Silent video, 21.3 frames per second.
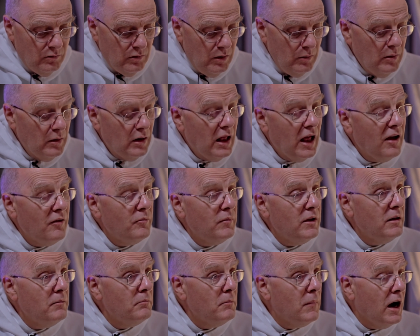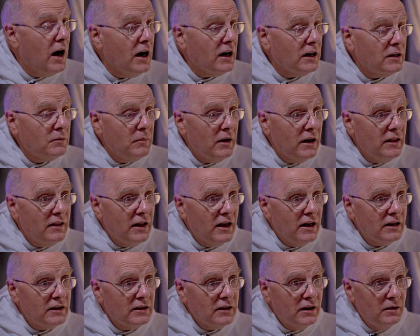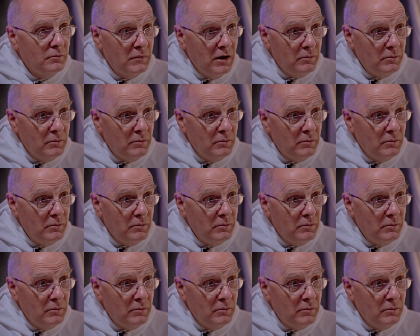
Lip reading: We will have been marked by that and